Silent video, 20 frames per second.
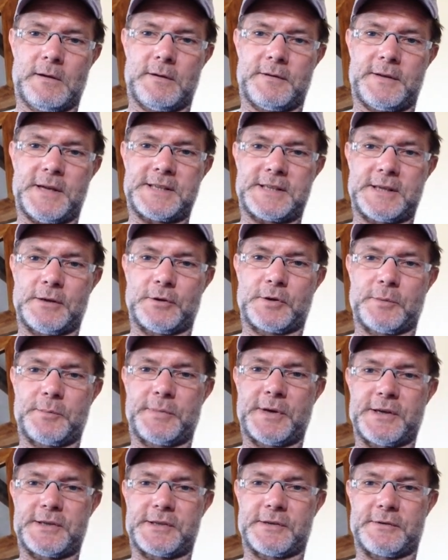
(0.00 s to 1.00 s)
this little
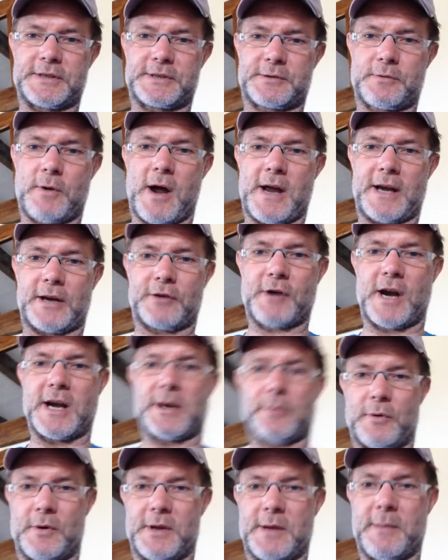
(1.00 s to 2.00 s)
computer is quite
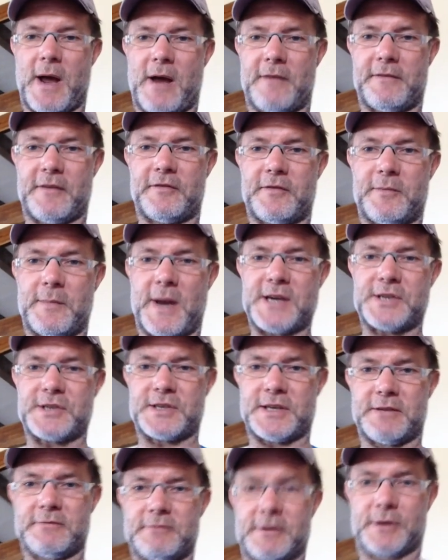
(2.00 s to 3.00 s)
incredible in the amount of
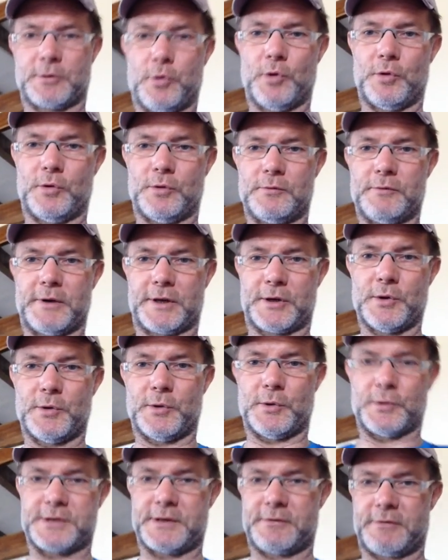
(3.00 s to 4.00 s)
information it
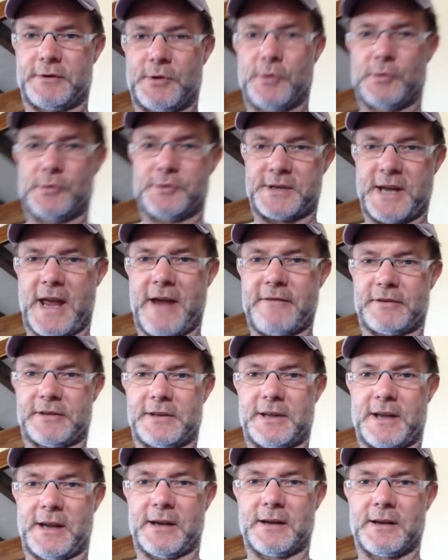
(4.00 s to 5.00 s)
records. It records
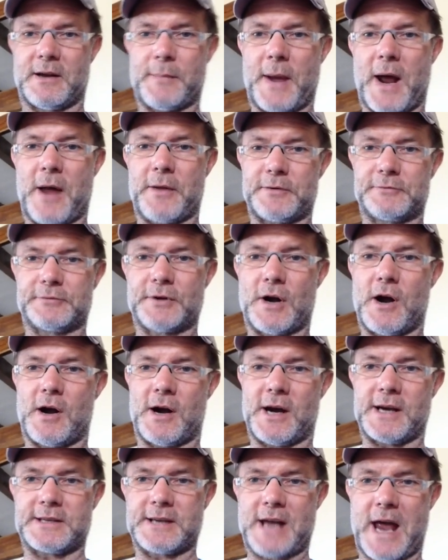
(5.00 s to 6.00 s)
everything about the
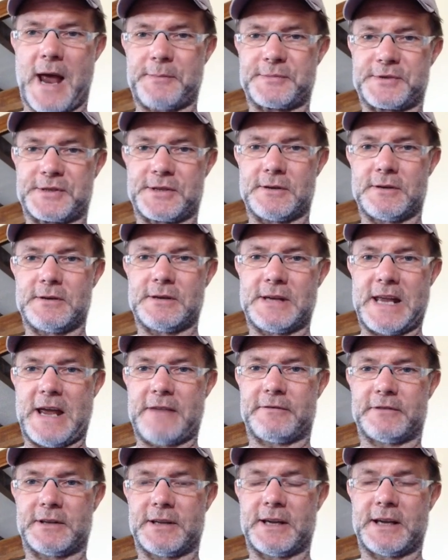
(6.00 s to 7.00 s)
ride, absolutely
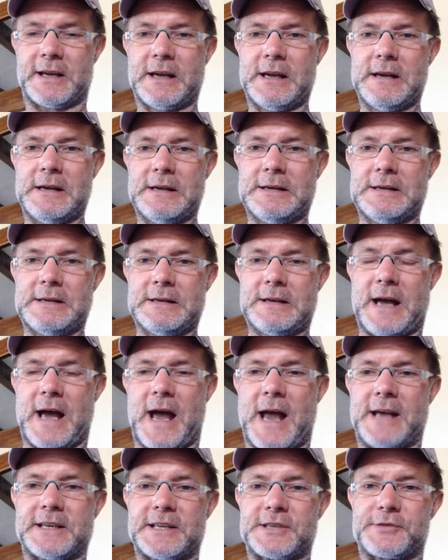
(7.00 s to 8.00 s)
everything.
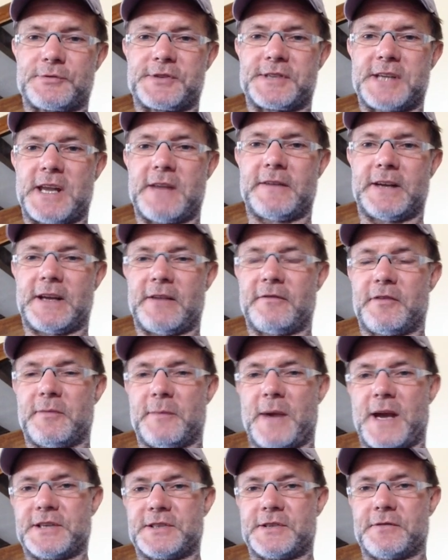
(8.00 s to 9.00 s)
And it's receiving
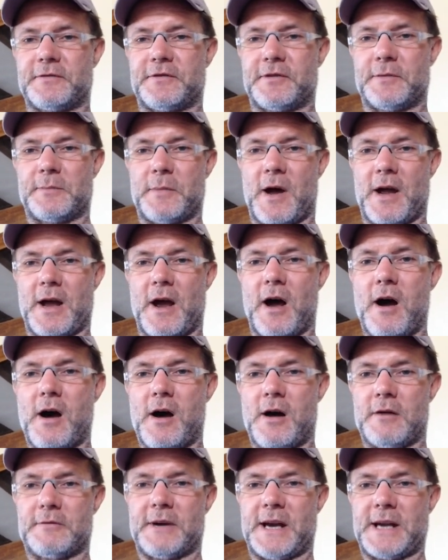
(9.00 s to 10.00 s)
information from my
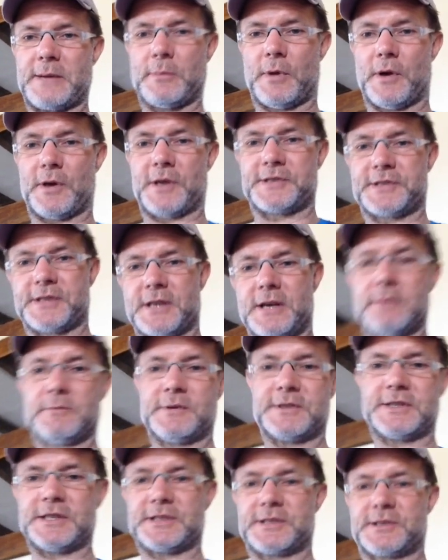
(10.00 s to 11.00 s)
heart rate monitor,
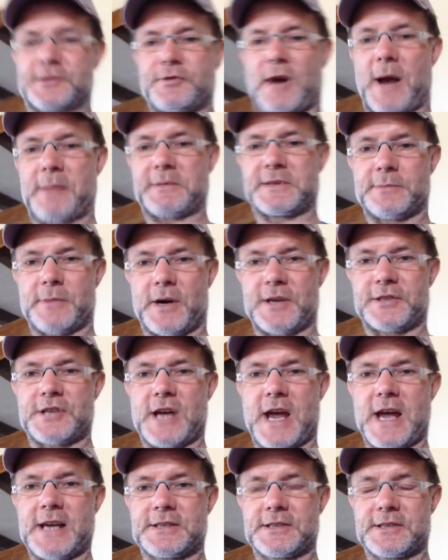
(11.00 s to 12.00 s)
which is strapped to my
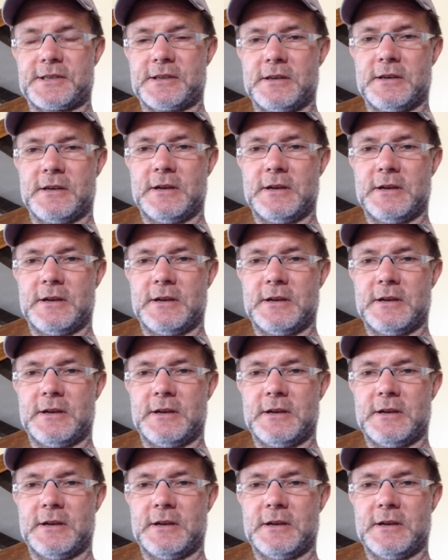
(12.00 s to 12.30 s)
chest.